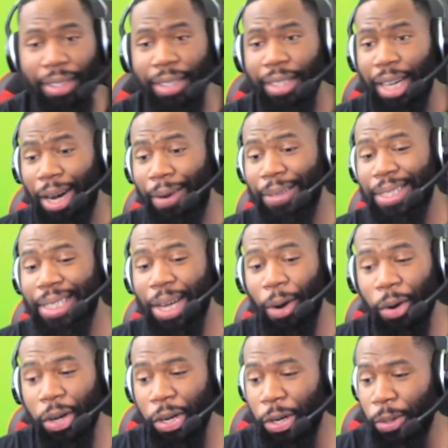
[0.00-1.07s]
Oh, it's
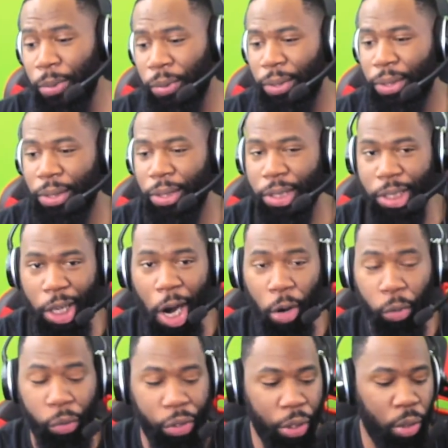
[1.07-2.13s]
Goku!
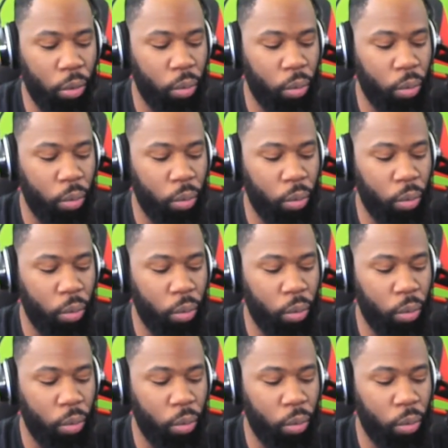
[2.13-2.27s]
Goku!